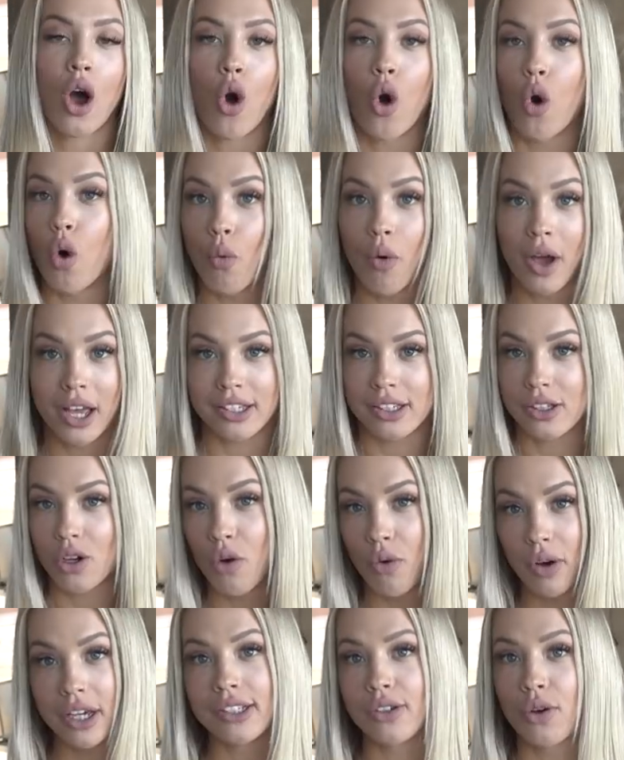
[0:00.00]
Always,
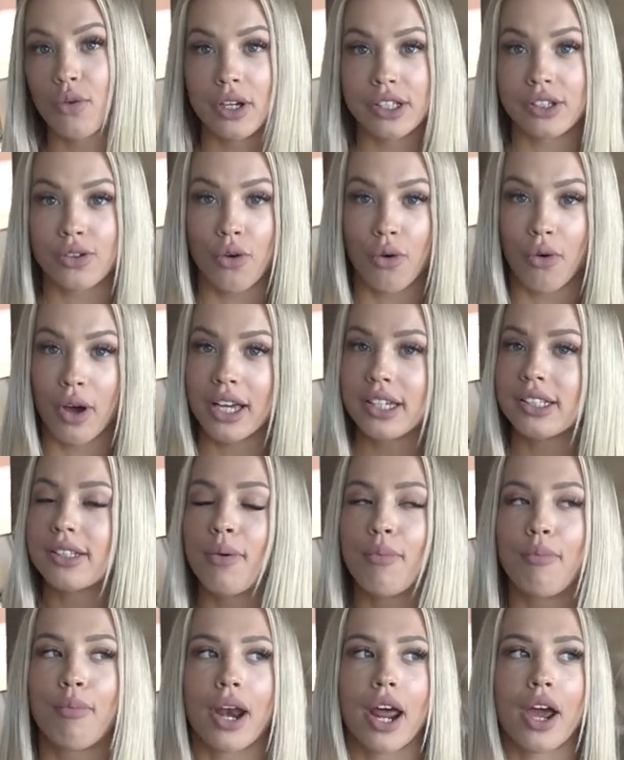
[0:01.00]
always, always, always.
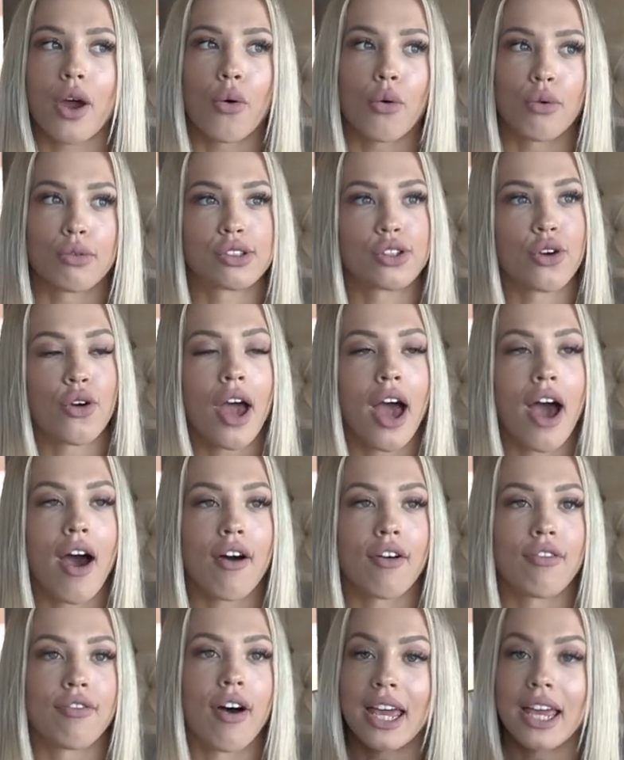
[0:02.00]
But I also
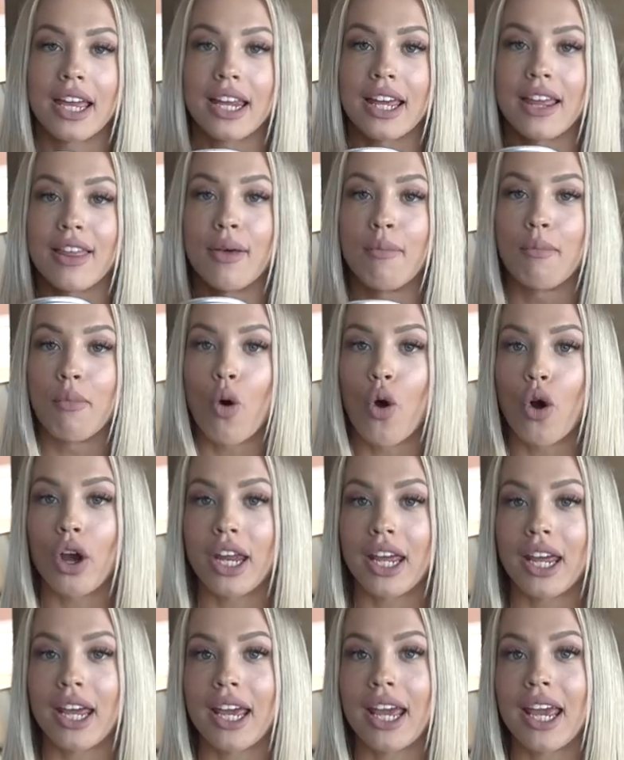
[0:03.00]
have it in the
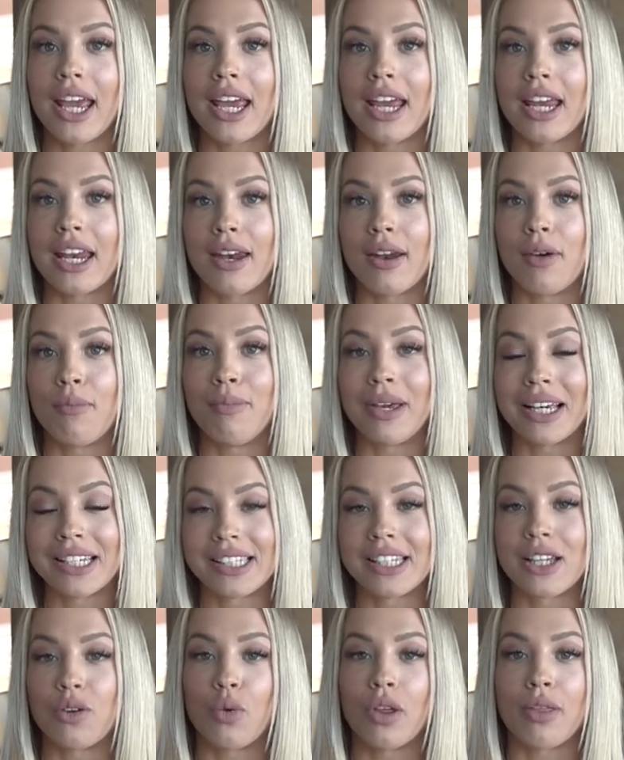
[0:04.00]
morning
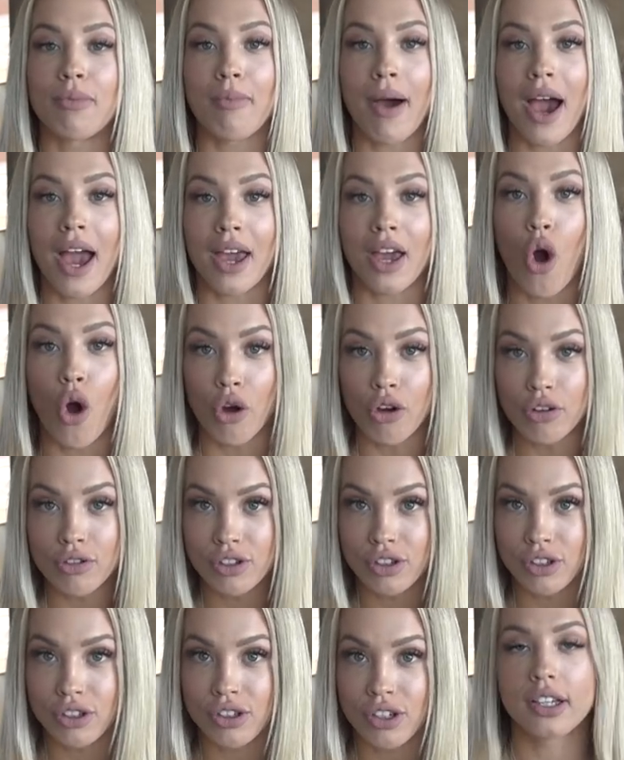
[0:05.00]
mixed in with my
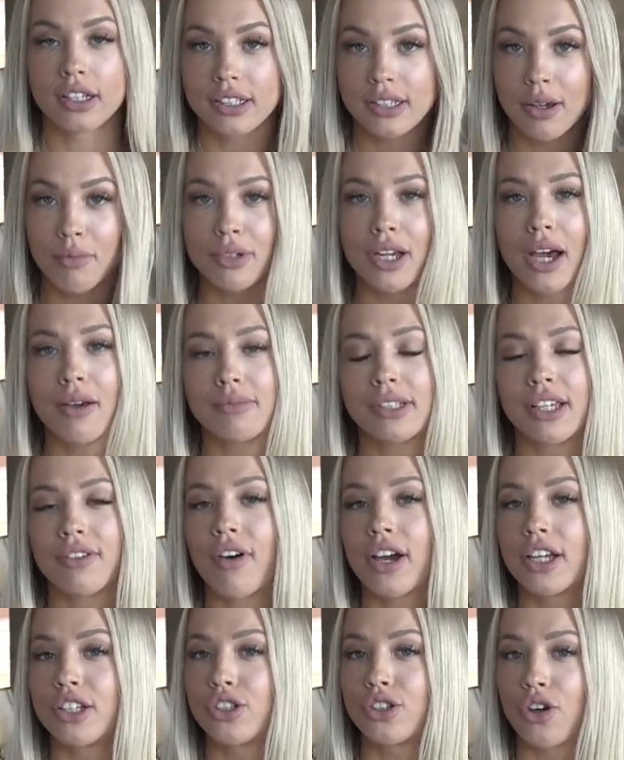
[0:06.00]
oats. Sometimes
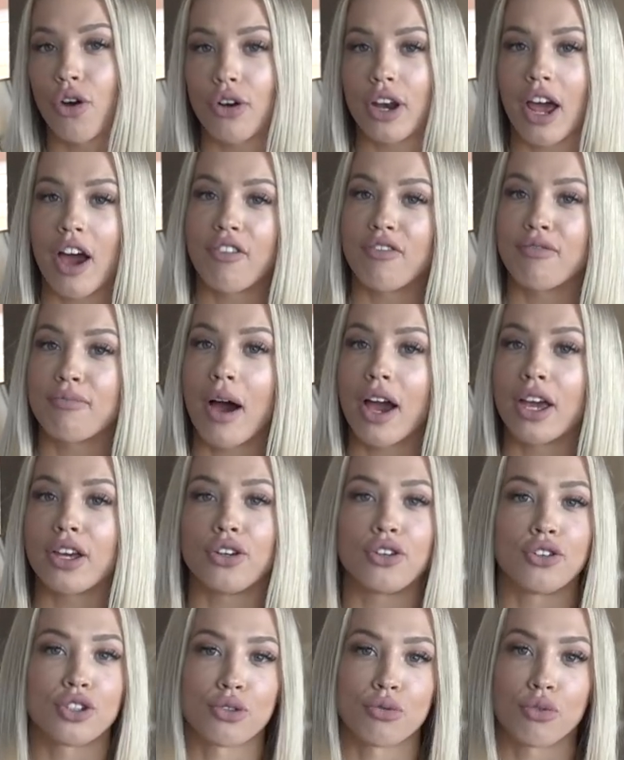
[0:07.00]
if I don't have my
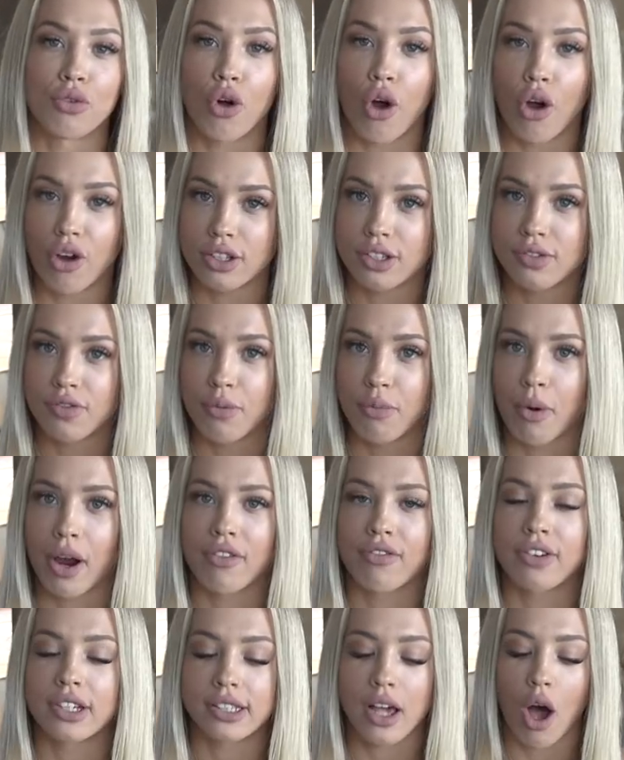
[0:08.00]
usual oats for
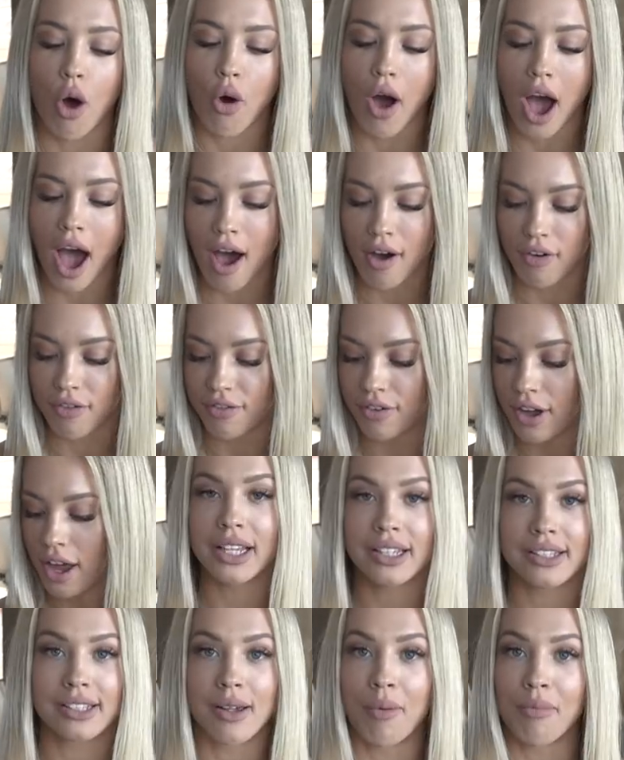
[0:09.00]
breakfast, I'll have
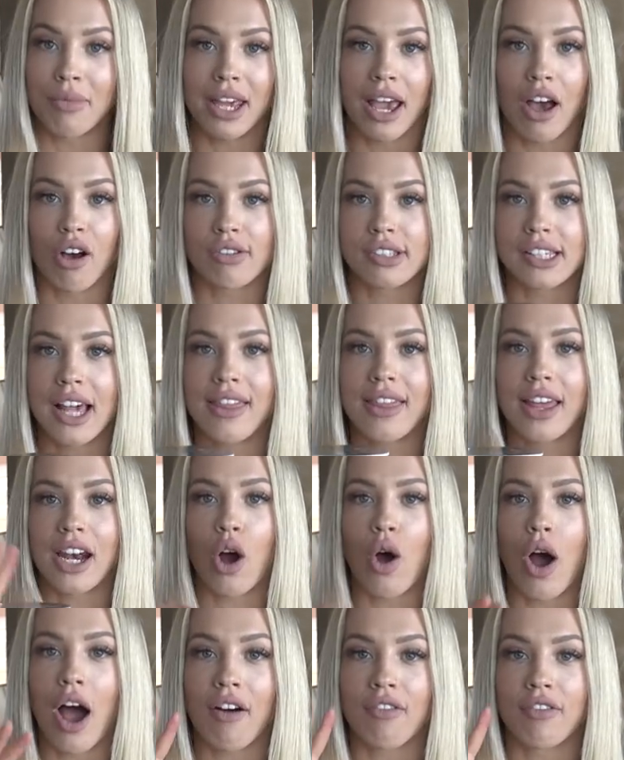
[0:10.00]
something else, and then
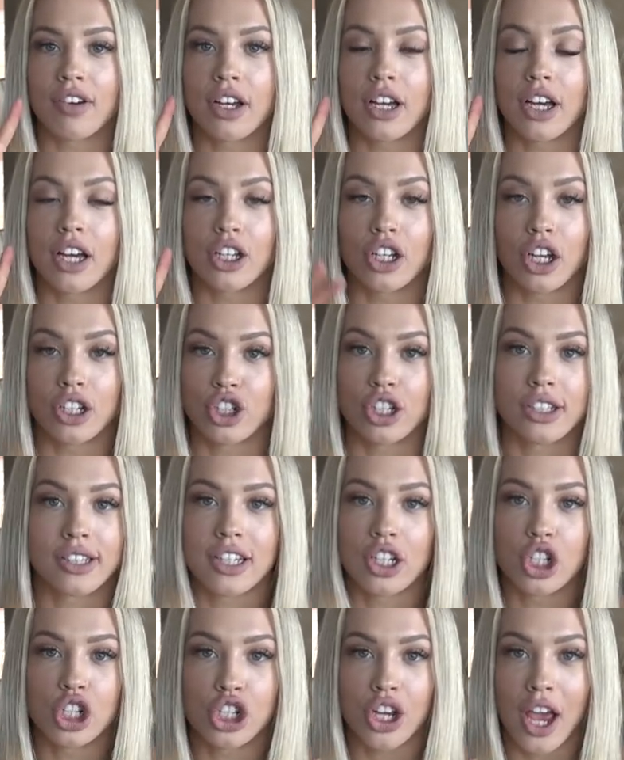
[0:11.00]
I'll have
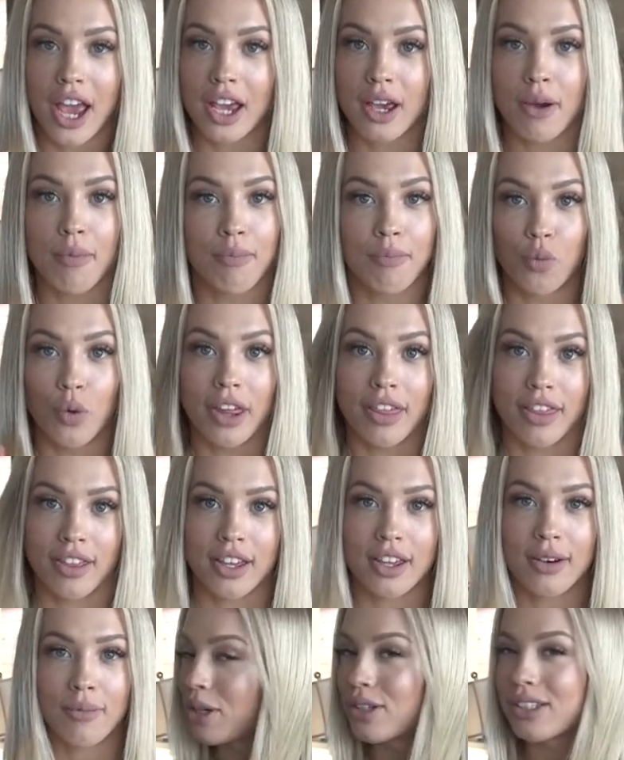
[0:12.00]
just a shake with
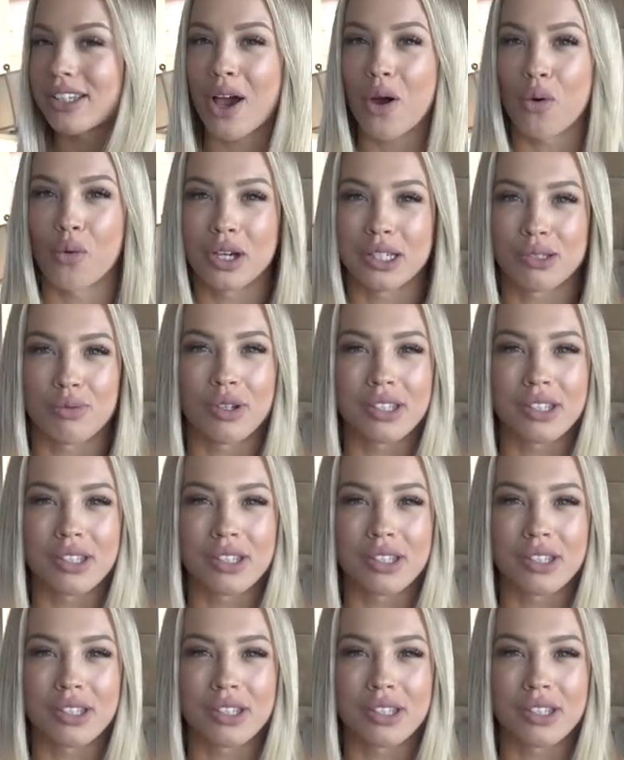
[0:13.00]
it, because I always